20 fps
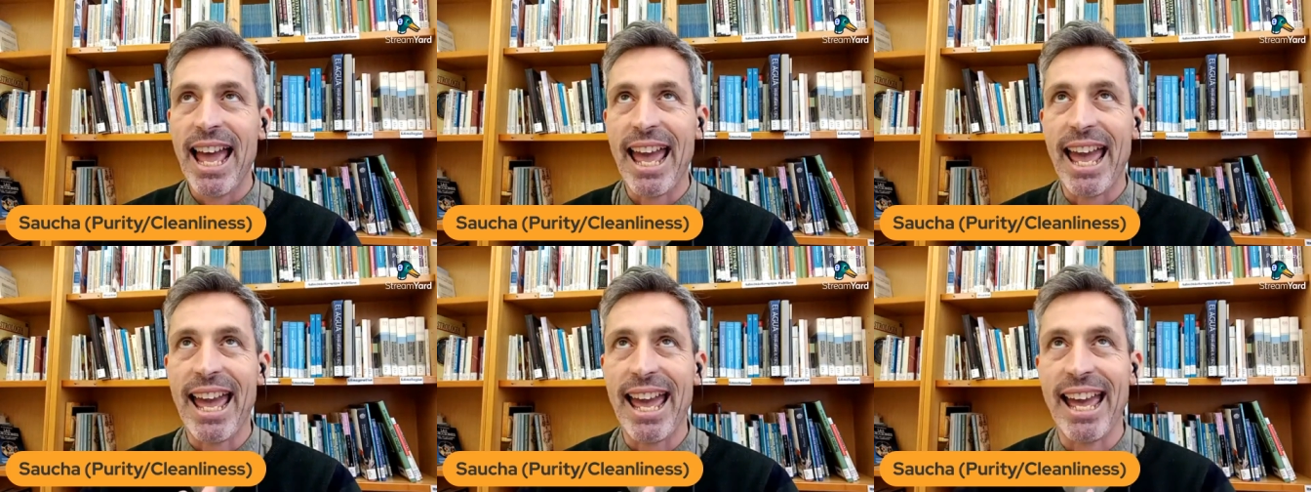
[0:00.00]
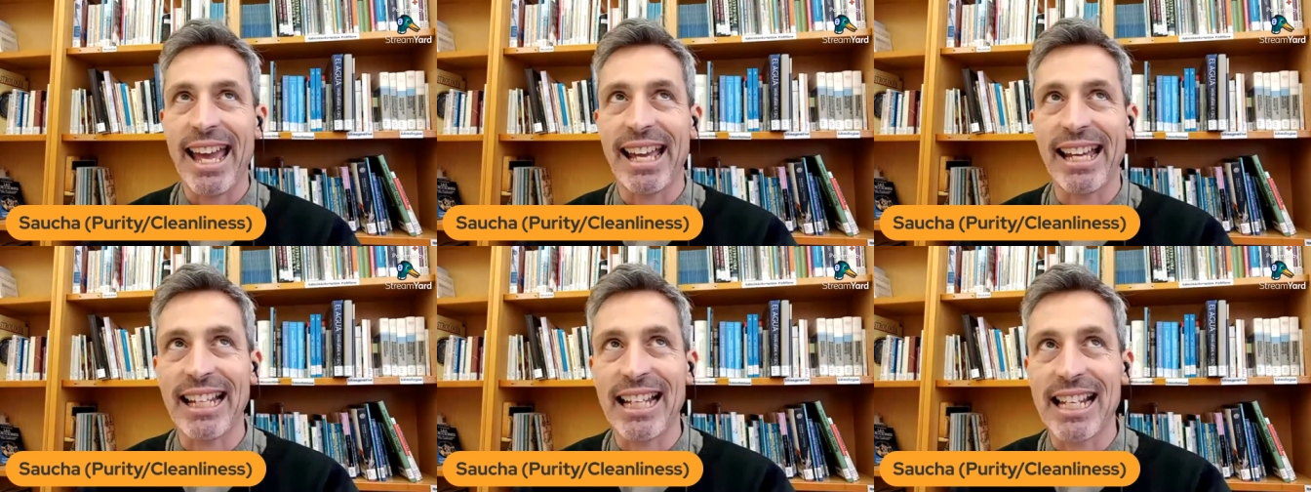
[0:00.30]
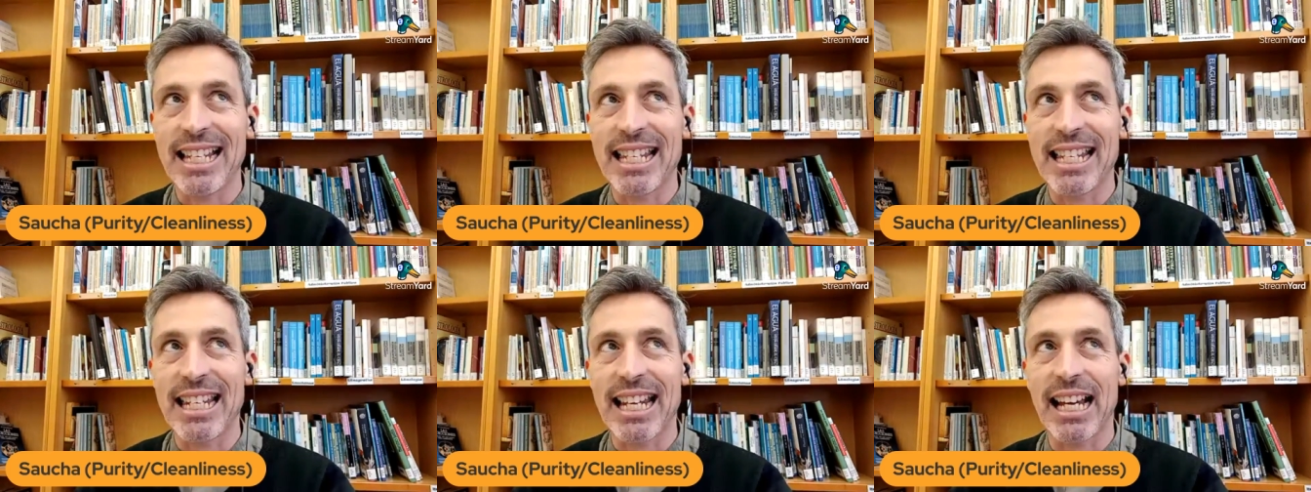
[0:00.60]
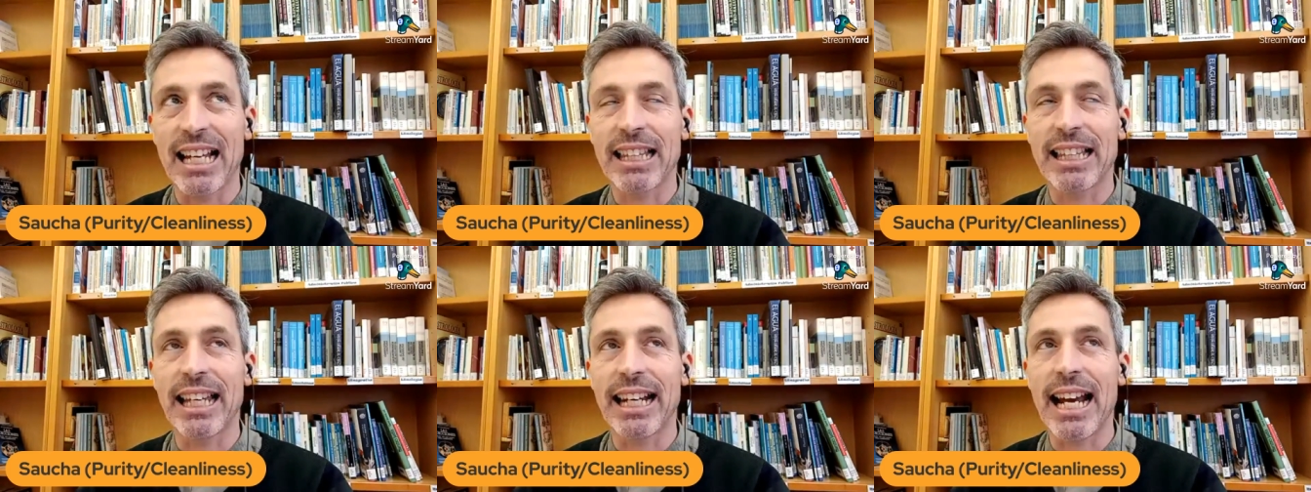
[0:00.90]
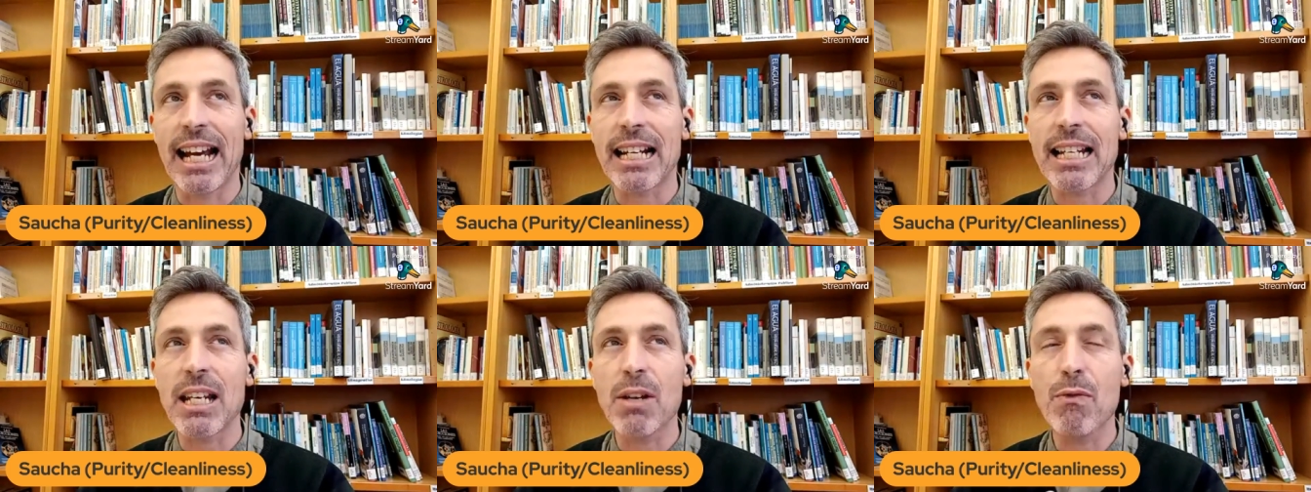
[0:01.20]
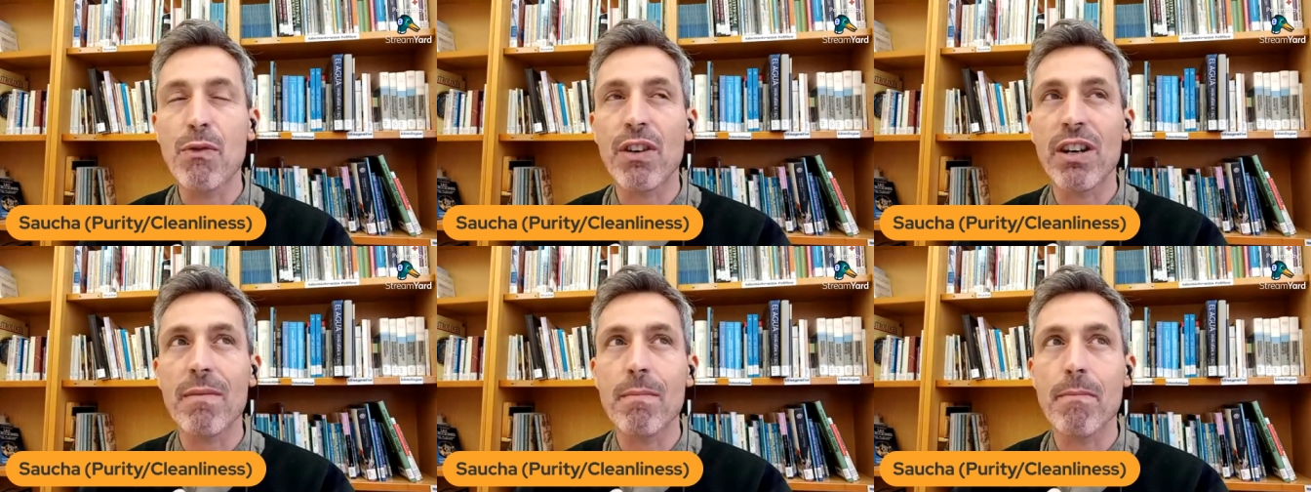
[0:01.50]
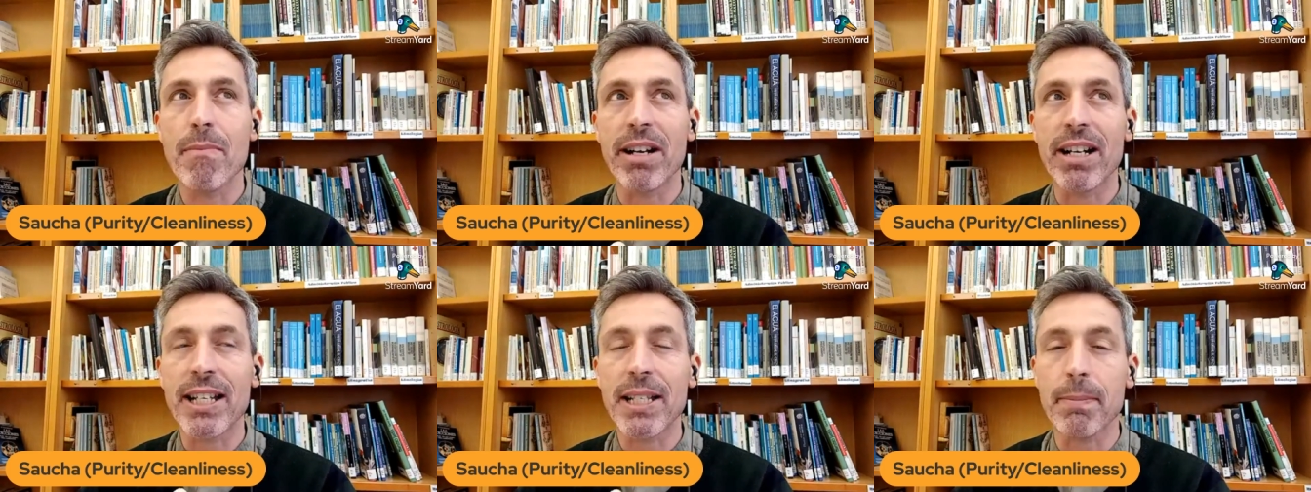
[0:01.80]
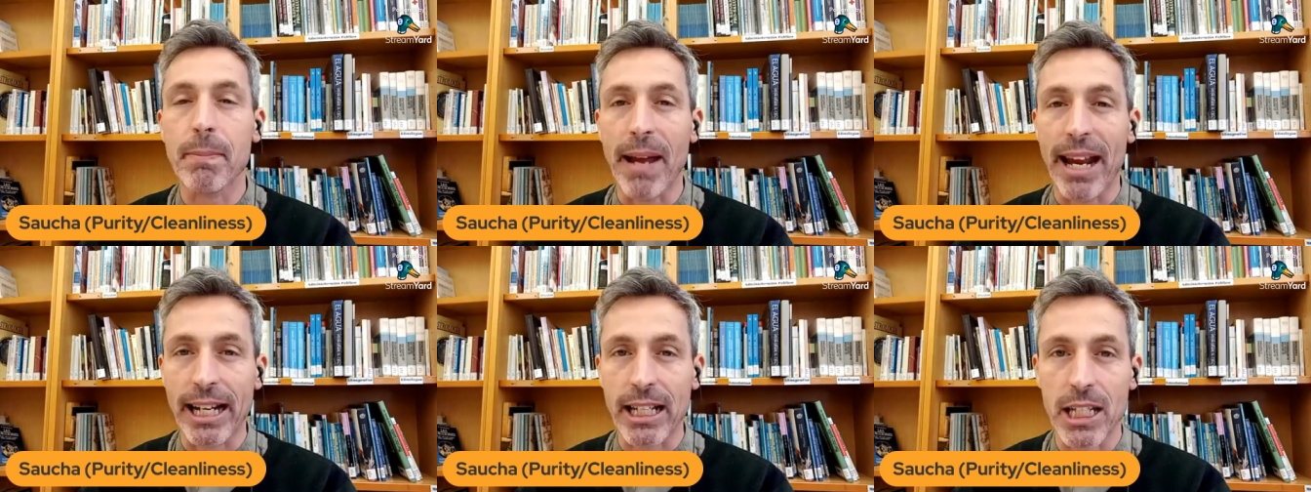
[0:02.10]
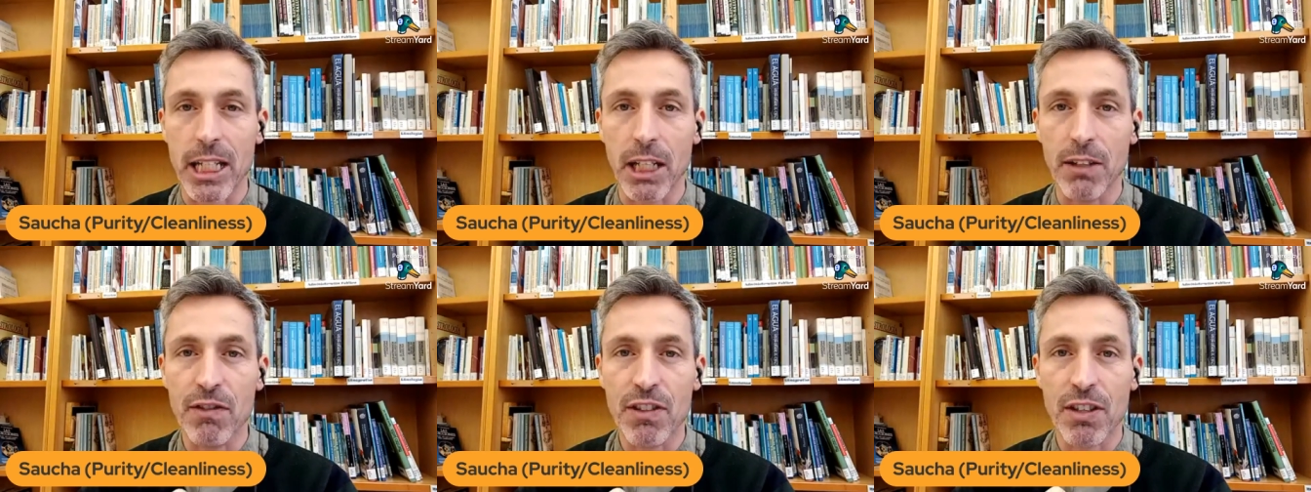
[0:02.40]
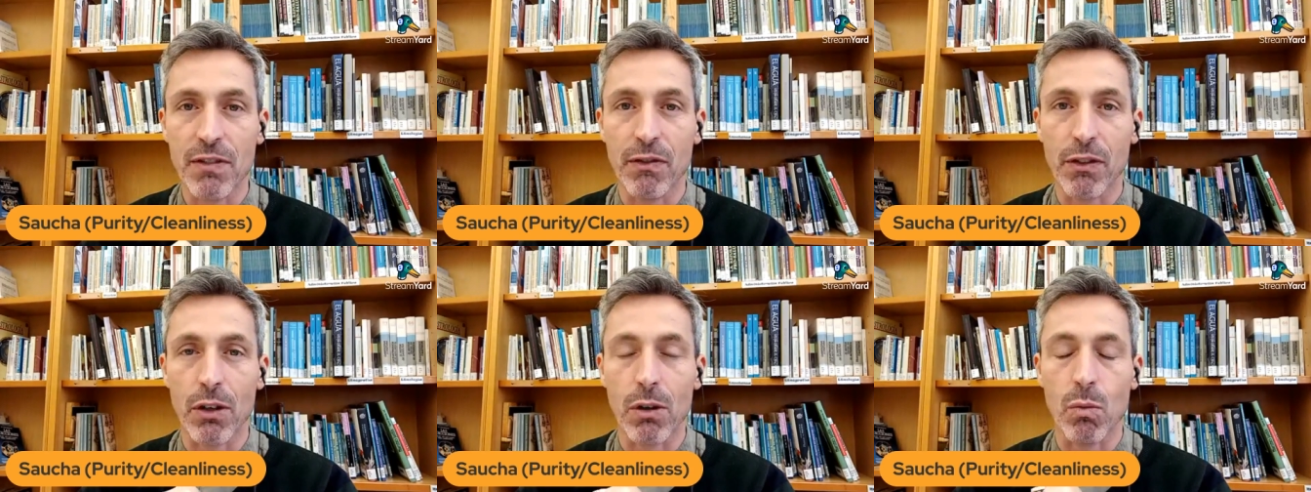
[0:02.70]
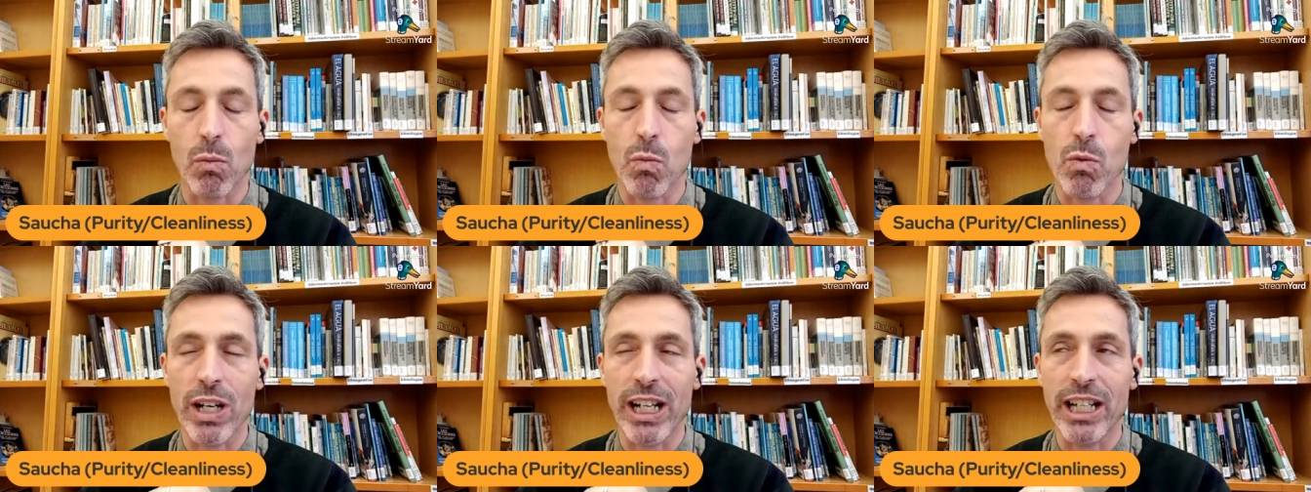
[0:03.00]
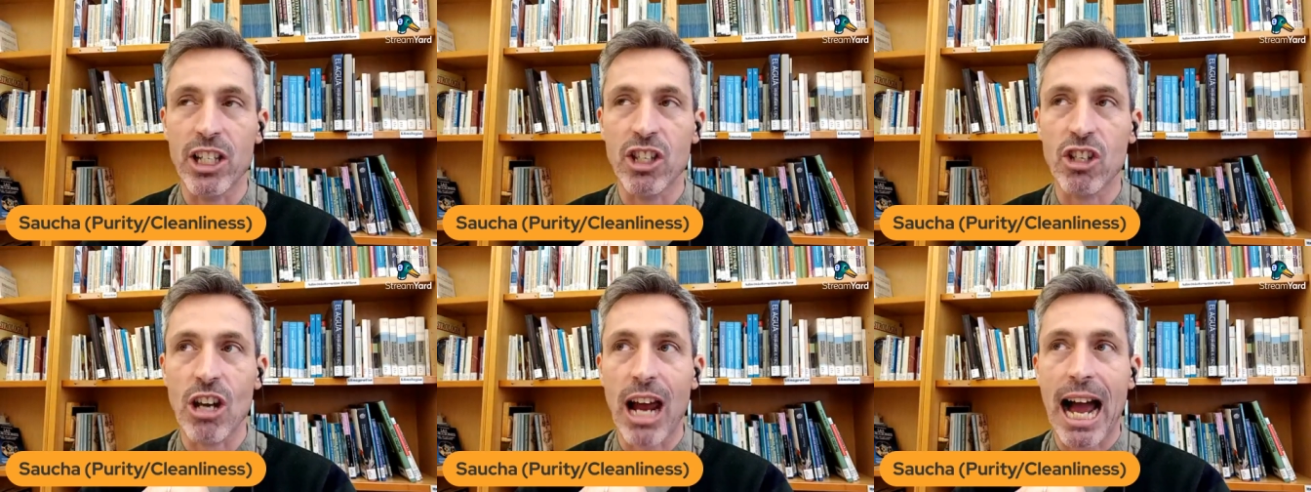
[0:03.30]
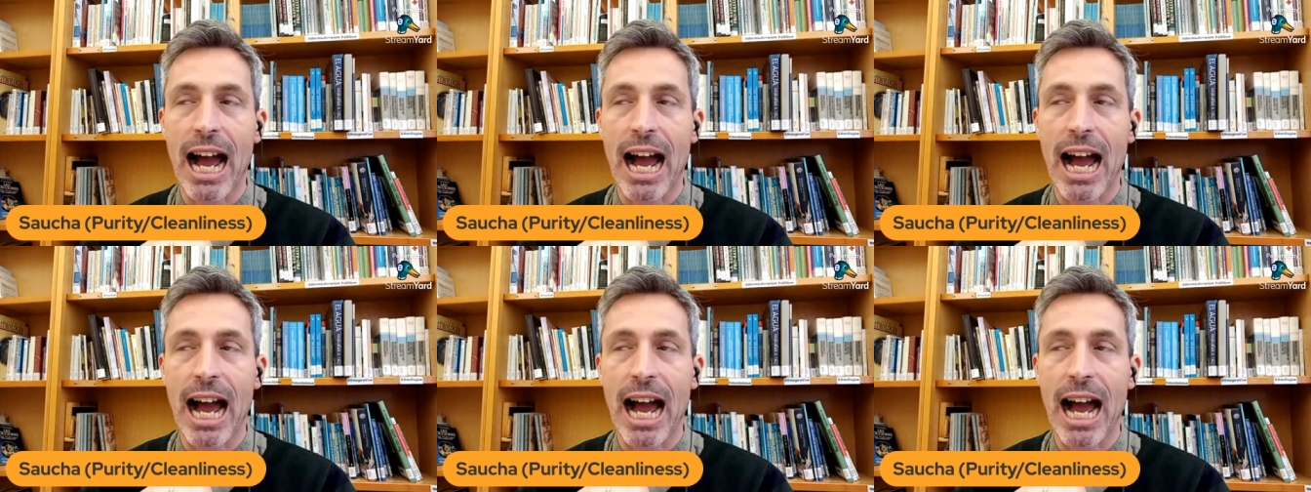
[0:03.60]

And uh, there are different perspectives from which